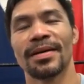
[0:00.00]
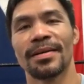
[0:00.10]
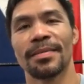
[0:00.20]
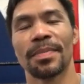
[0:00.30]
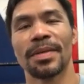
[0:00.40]

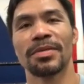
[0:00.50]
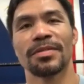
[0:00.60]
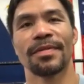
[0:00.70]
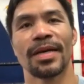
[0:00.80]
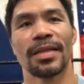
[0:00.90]
previous
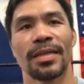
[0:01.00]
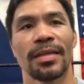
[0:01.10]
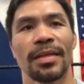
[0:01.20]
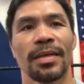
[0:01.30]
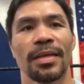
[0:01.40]

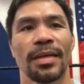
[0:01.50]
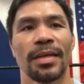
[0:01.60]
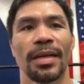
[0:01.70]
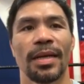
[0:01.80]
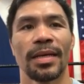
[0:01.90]
fights,
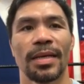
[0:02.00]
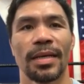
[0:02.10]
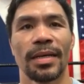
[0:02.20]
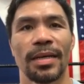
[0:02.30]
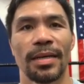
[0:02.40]
like
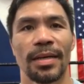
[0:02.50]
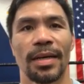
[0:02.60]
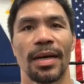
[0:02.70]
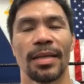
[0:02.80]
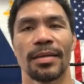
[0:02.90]

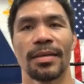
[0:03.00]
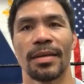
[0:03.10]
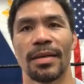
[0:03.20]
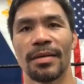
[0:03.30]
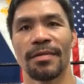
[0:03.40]
other
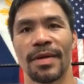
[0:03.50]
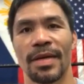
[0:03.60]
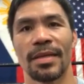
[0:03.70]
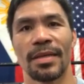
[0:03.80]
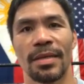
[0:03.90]

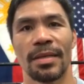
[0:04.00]
fighter.